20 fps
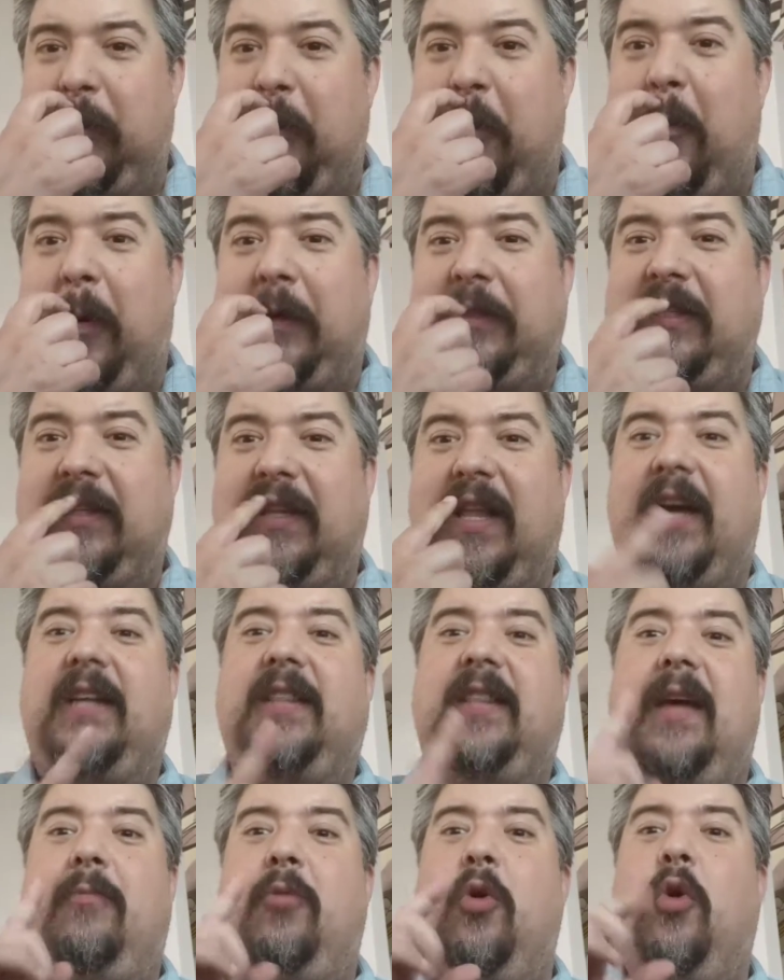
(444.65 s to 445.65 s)
So it wasn't
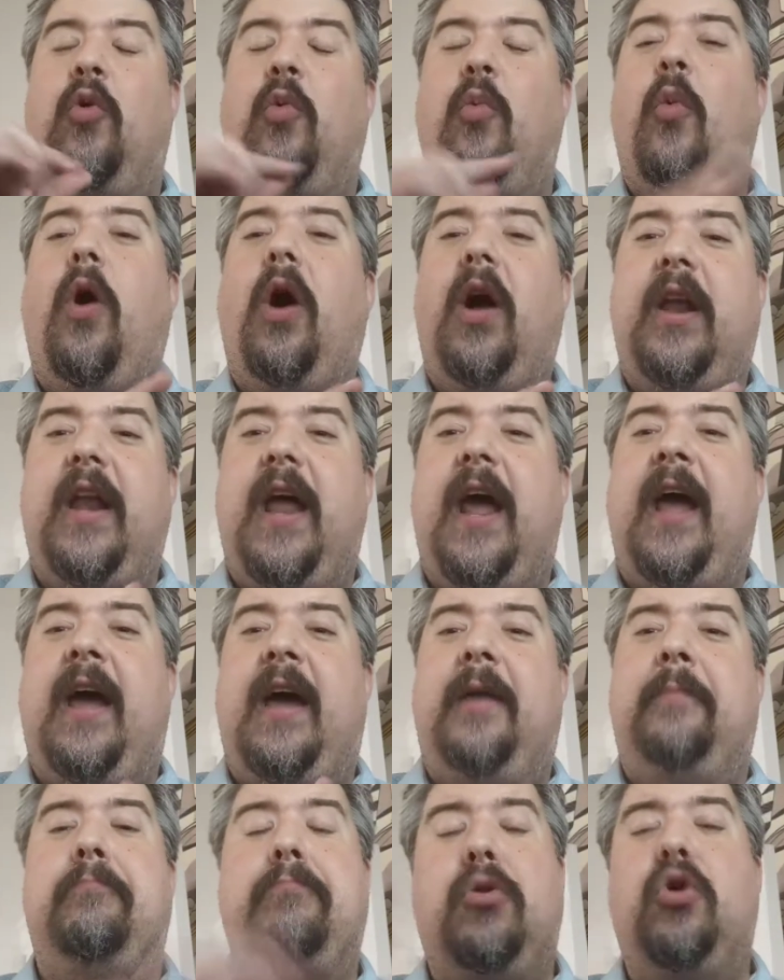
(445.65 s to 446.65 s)
like they broke one
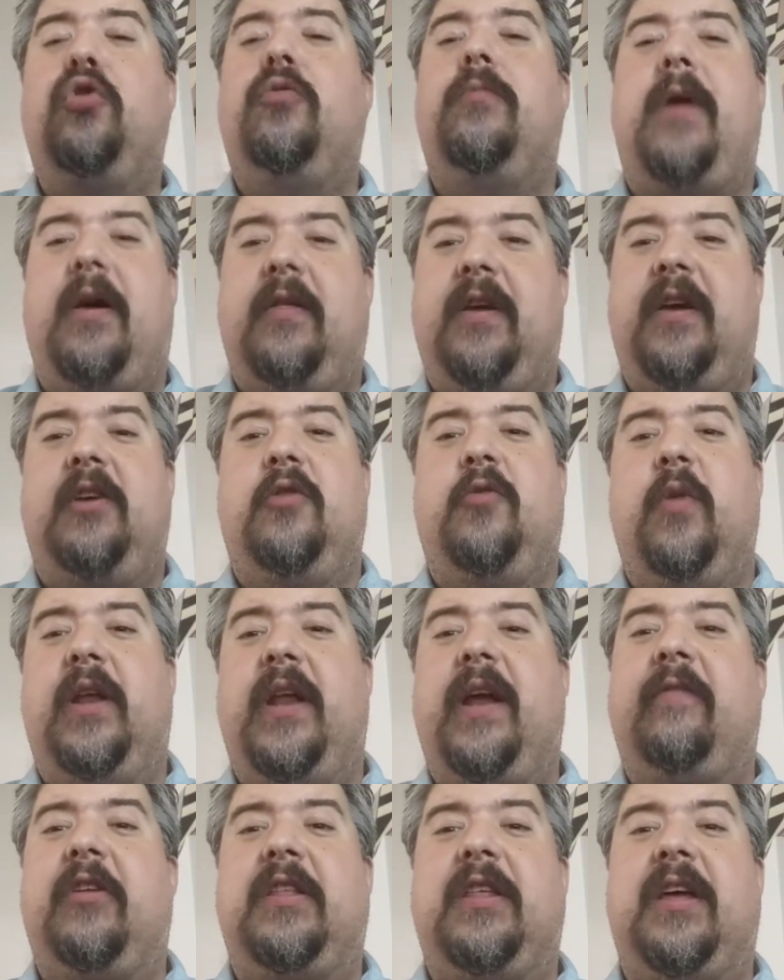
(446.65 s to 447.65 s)
and boom, now they could
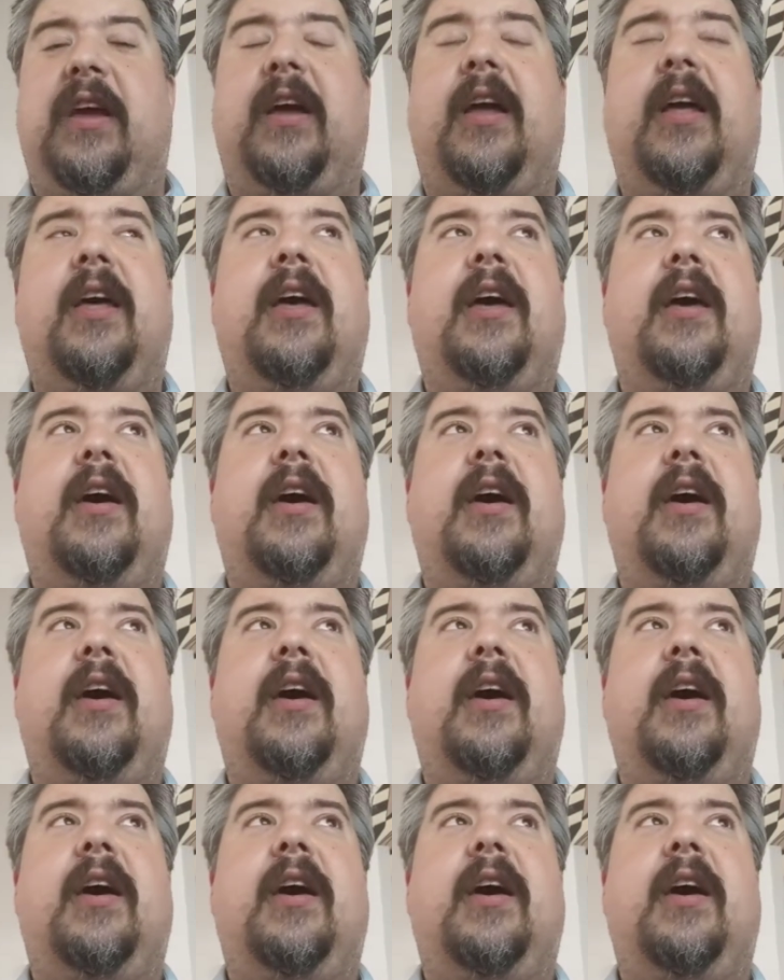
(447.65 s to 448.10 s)
read everything.